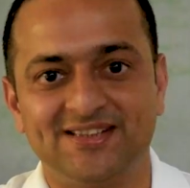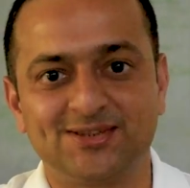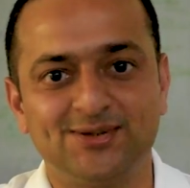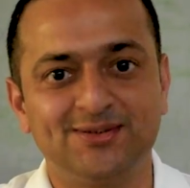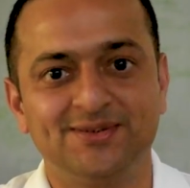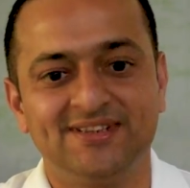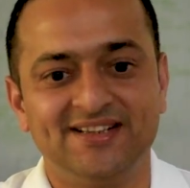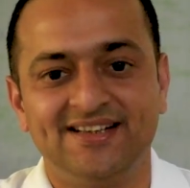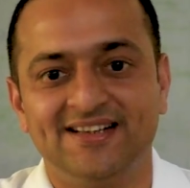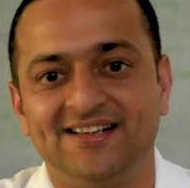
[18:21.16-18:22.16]
So,
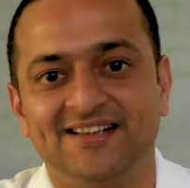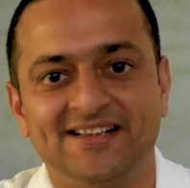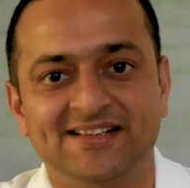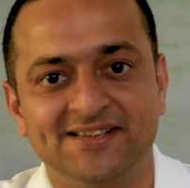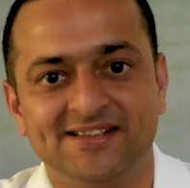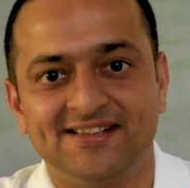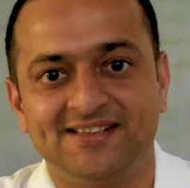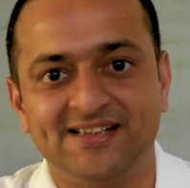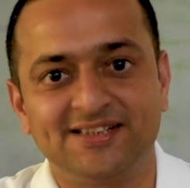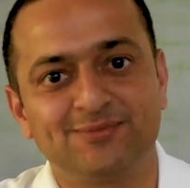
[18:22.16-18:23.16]

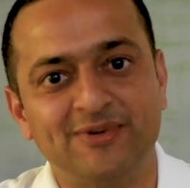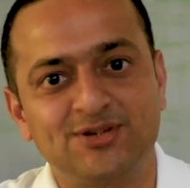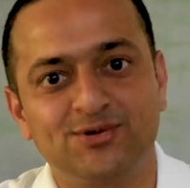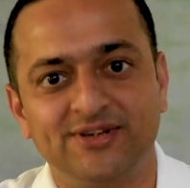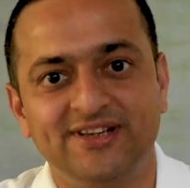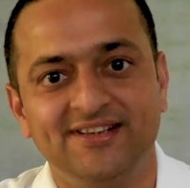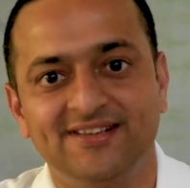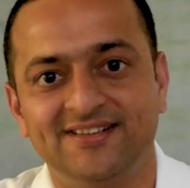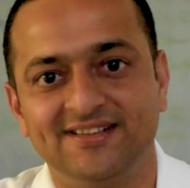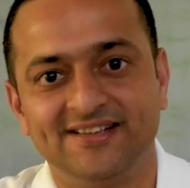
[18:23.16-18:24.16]
this is my story
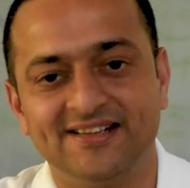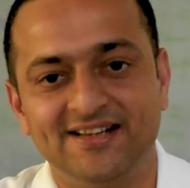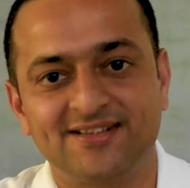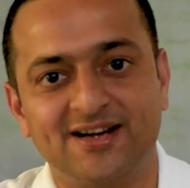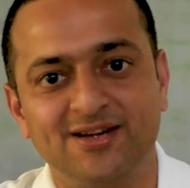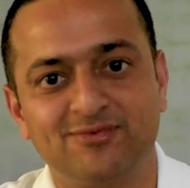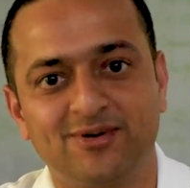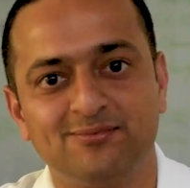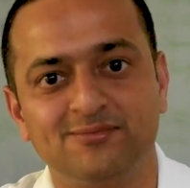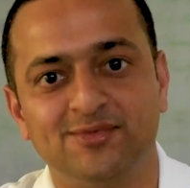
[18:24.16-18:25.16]
starting
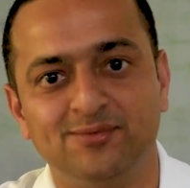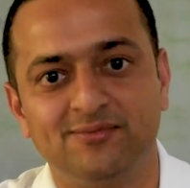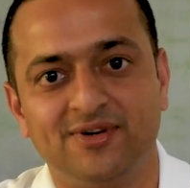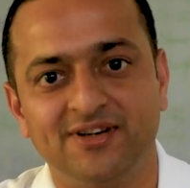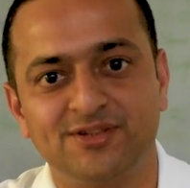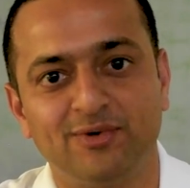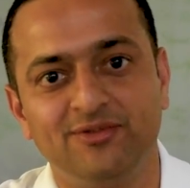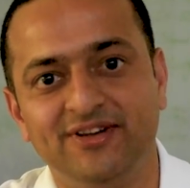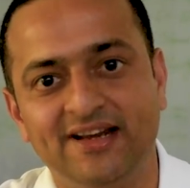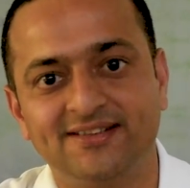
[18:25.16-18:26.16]
from a
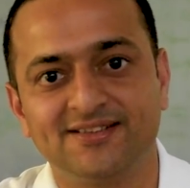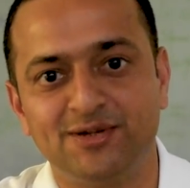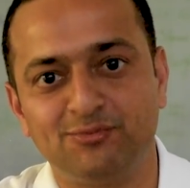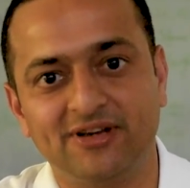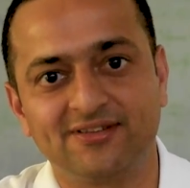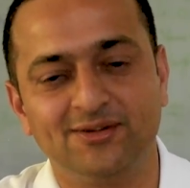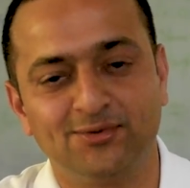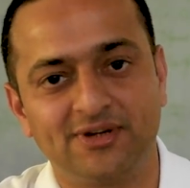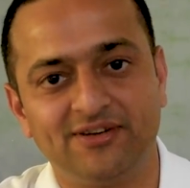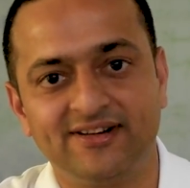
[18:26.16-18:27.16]
small village in Nepal
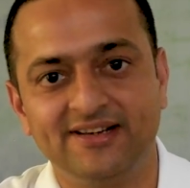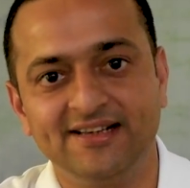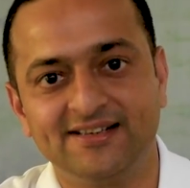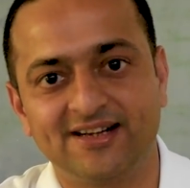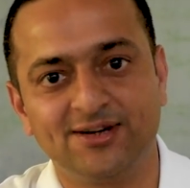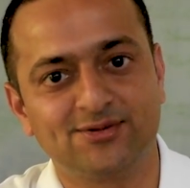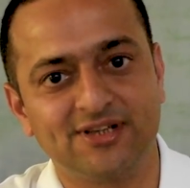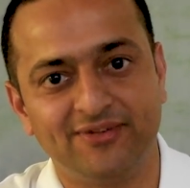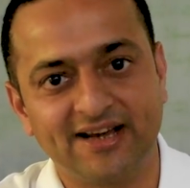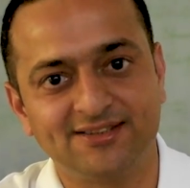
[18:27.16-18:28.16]
called Urlavari, trying to
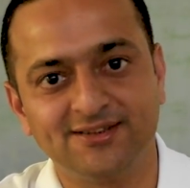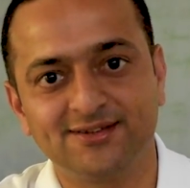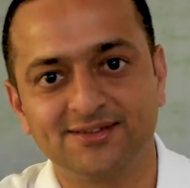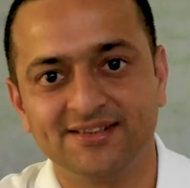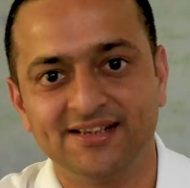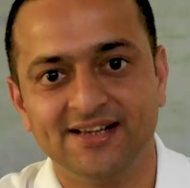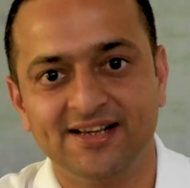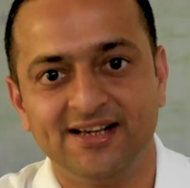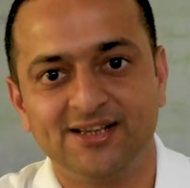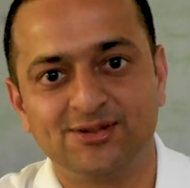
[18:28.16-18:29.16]
sell vaccines,
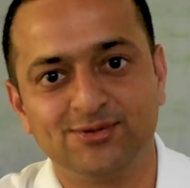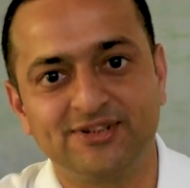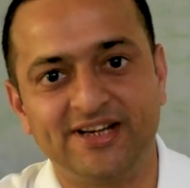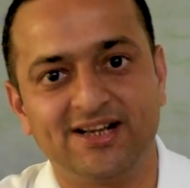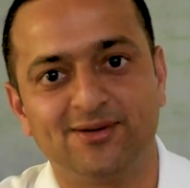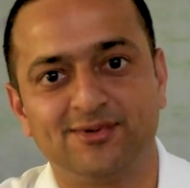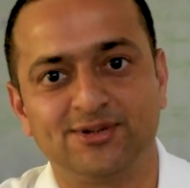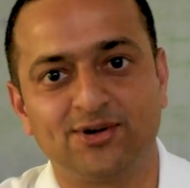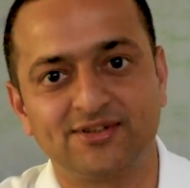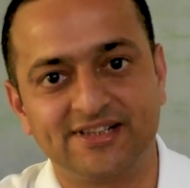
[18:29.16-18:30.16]
to setting up
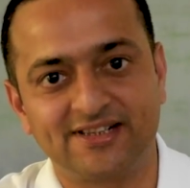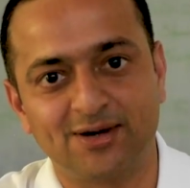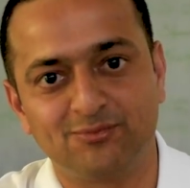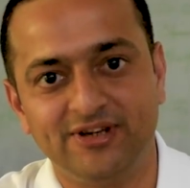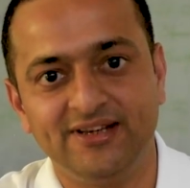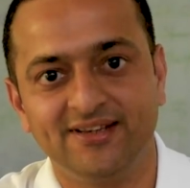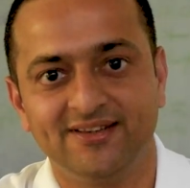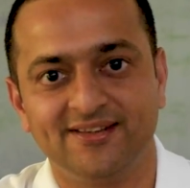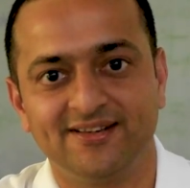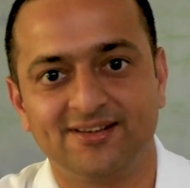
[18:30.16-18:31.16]
a doctorate company
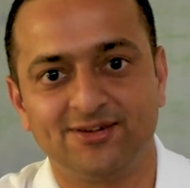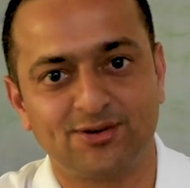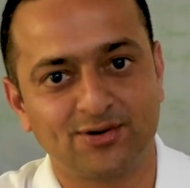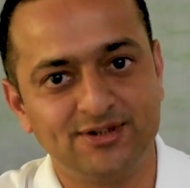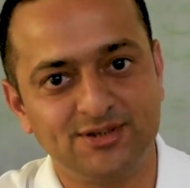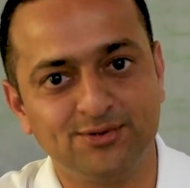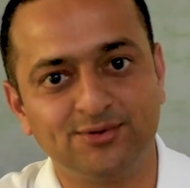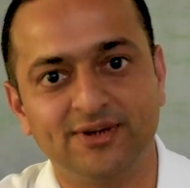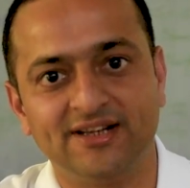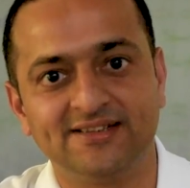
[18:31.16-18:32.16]
called Dogsee
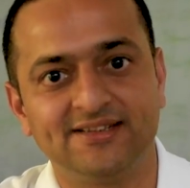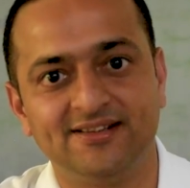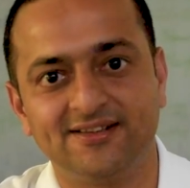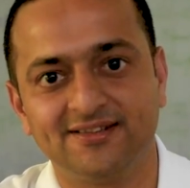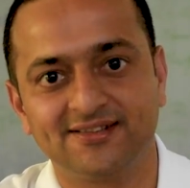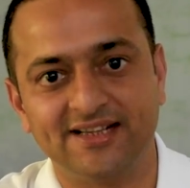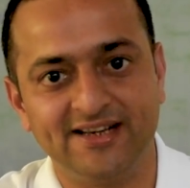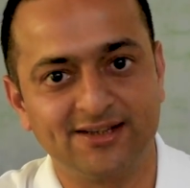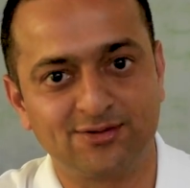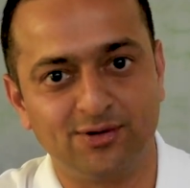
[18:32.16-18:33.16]
Chew and uh,
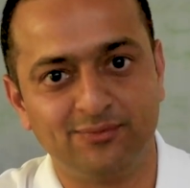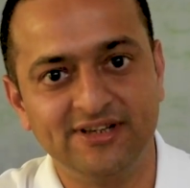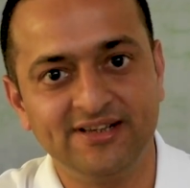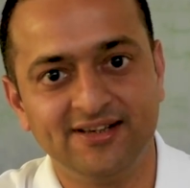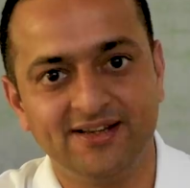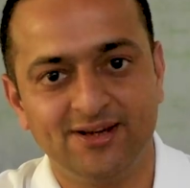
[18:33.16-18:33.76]
selling it globally.